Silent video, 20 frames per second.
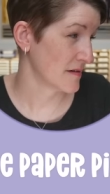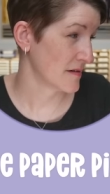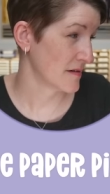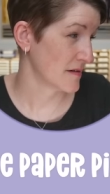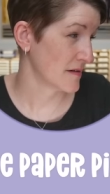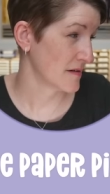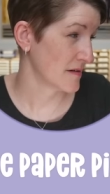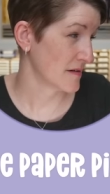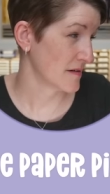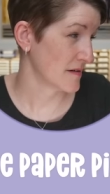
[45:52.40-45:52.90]

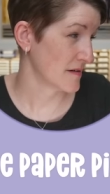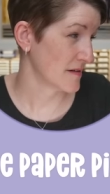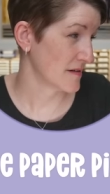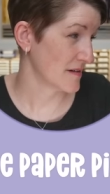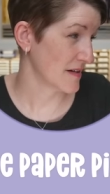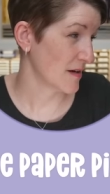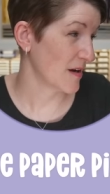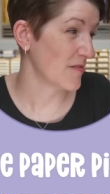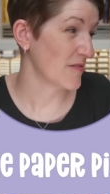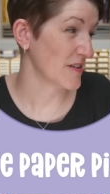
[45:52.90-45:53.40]
20.
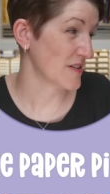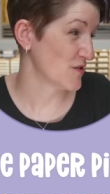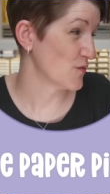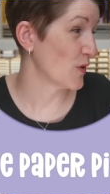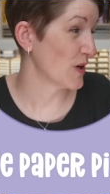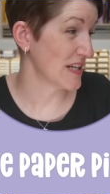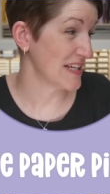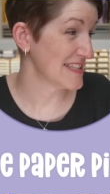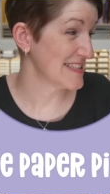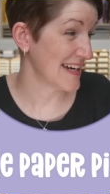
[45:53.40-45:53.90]
Every
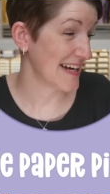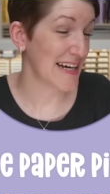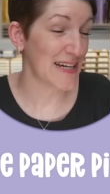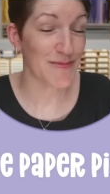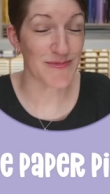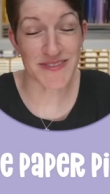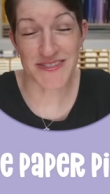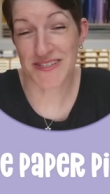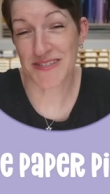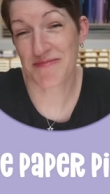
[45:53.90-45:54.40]
20
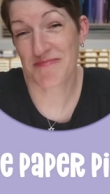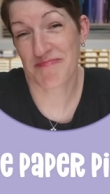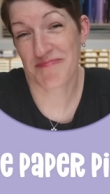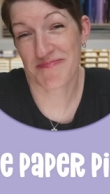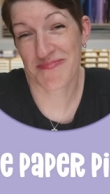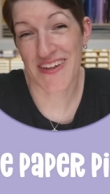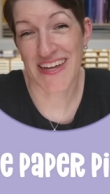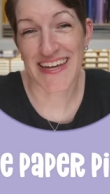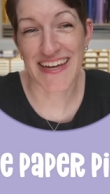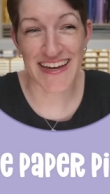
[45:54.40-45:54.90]
times?
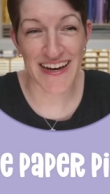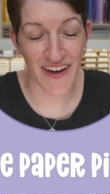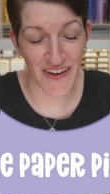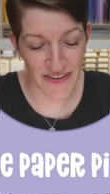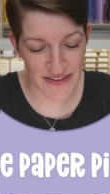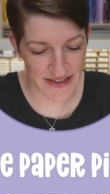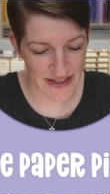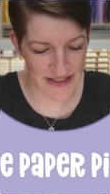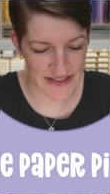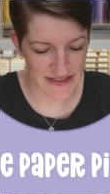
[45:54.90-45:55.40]
It
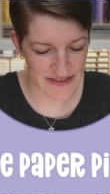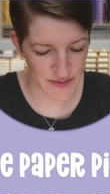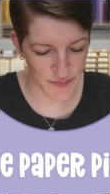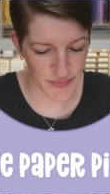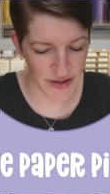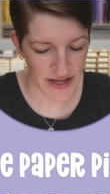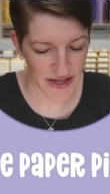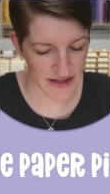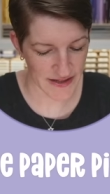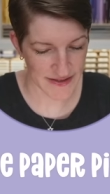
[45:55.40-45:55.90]
all kind of
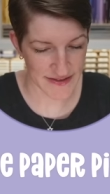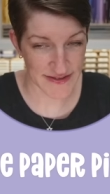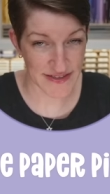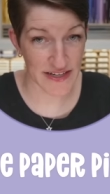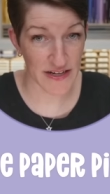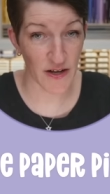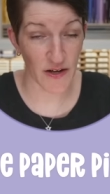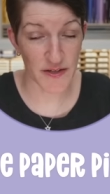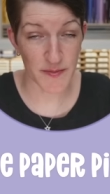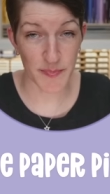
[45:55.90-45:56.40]
depends.
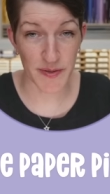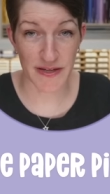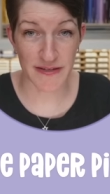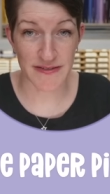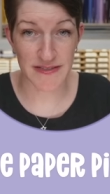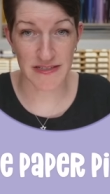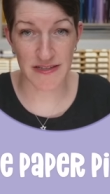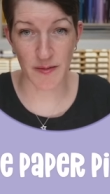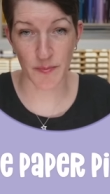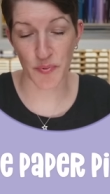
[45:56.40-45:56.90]
It all
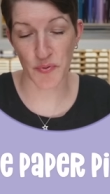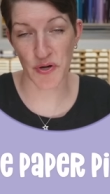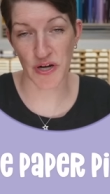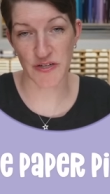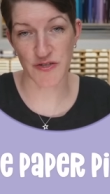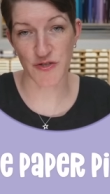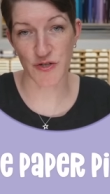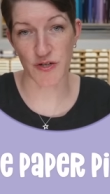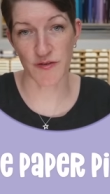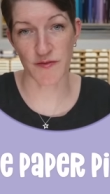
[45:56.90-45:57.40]
depends on the
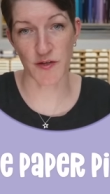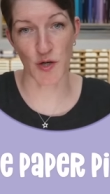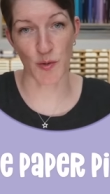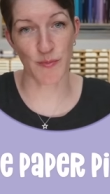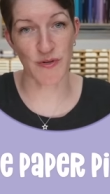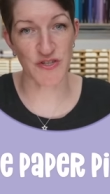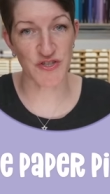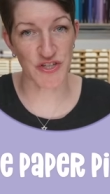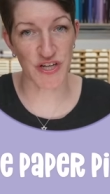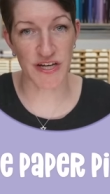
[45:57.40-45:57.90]
pressure of your
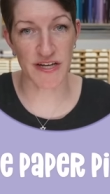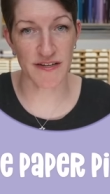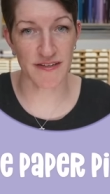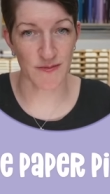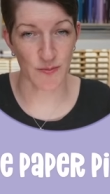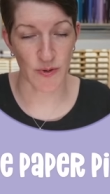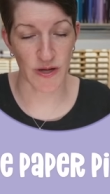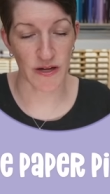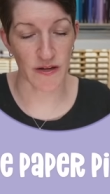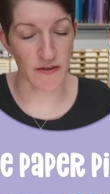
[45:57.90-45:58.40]
machine
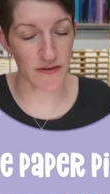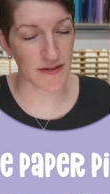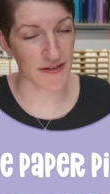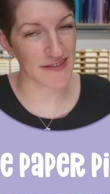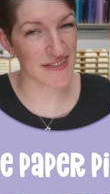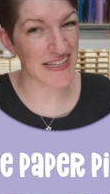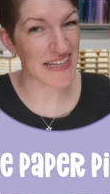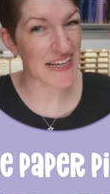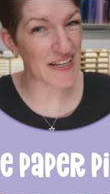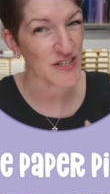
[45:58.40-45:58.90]
as well,
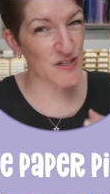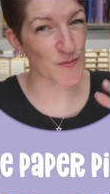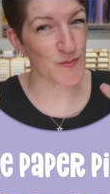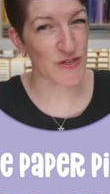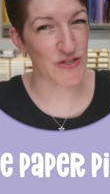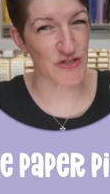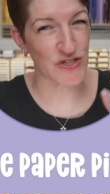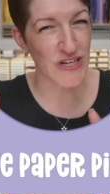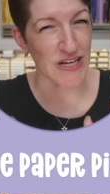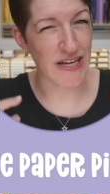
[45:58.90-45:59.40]
because each
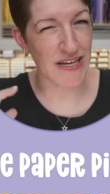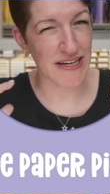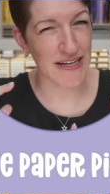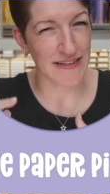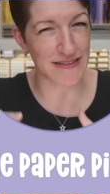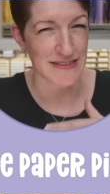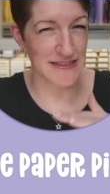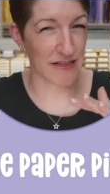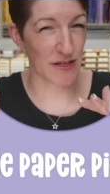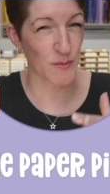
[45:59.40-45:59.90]
machine
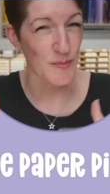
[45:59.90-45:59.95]
has a